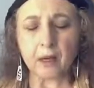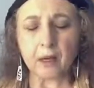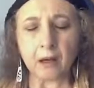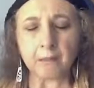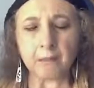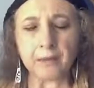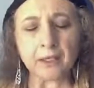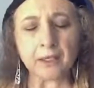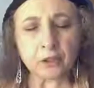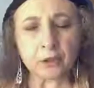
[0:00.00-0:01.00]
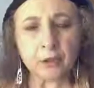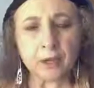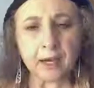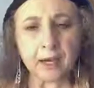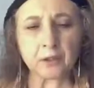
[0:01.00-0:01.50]
I do
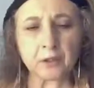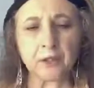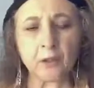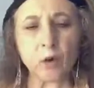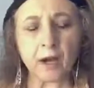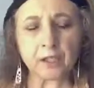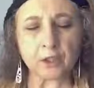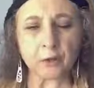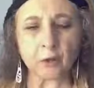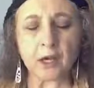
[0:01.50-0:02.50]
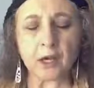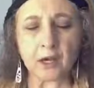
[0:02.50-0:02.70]
have to be watchful